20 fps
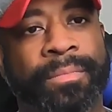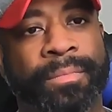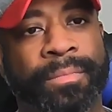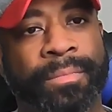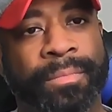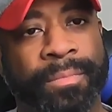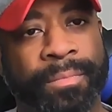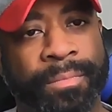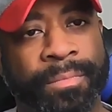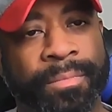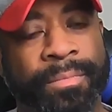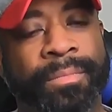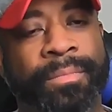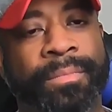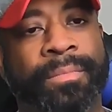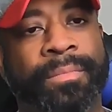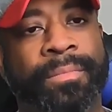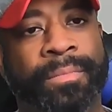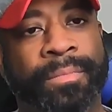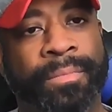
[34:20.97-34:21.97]

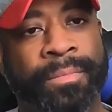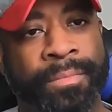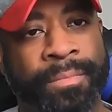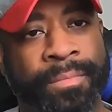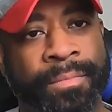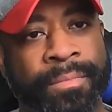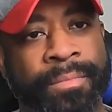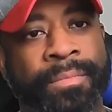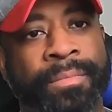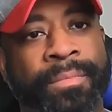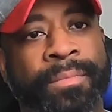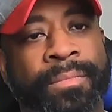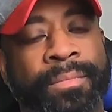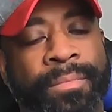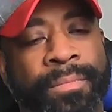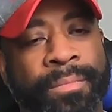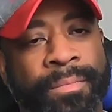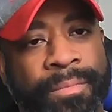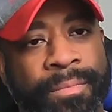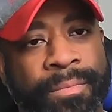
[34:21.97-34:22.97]

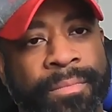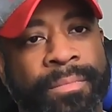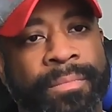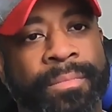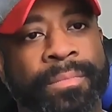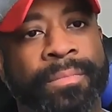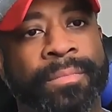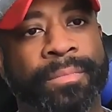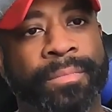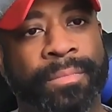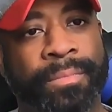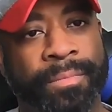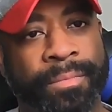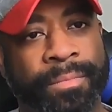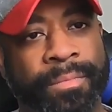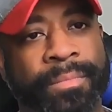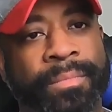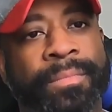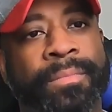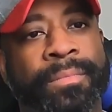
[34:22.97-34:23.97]

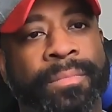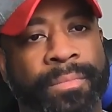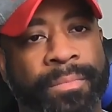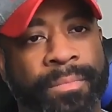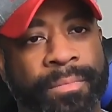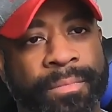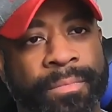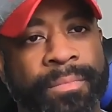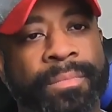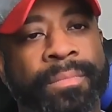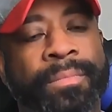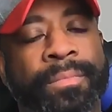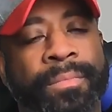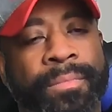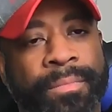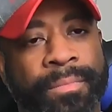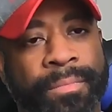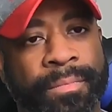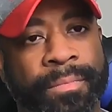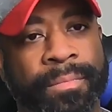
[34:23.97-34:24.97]

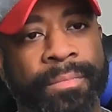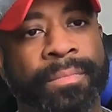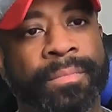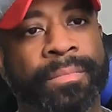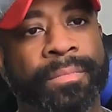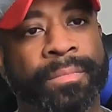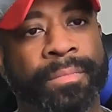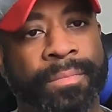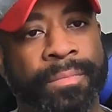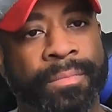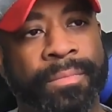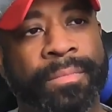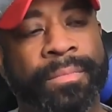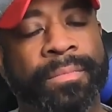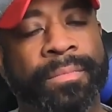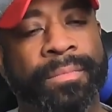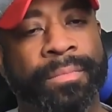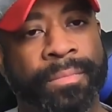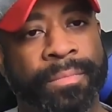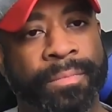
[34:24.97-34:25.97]

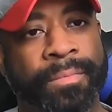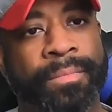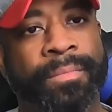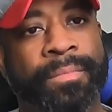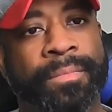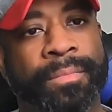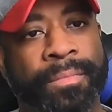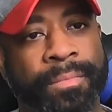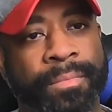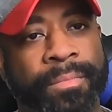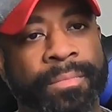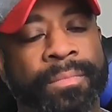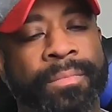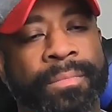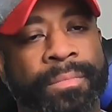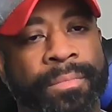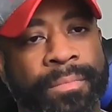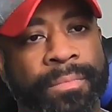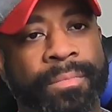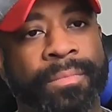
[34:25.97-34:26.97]

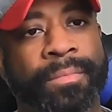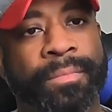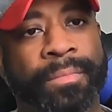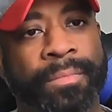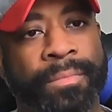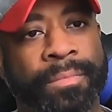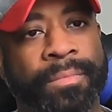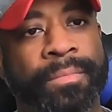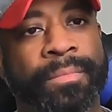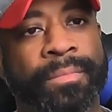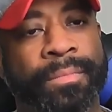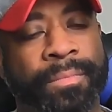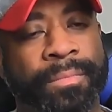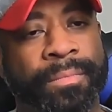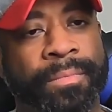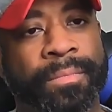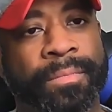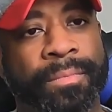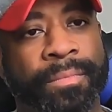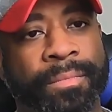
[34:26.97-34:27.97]

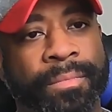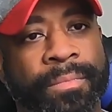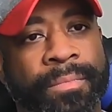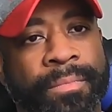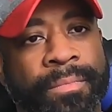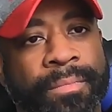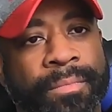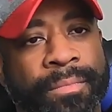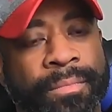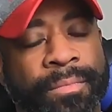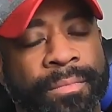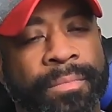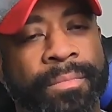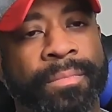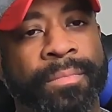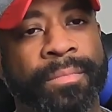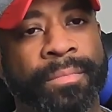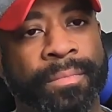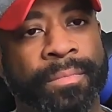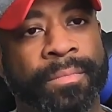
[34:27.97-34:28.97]
The person shown says nothing.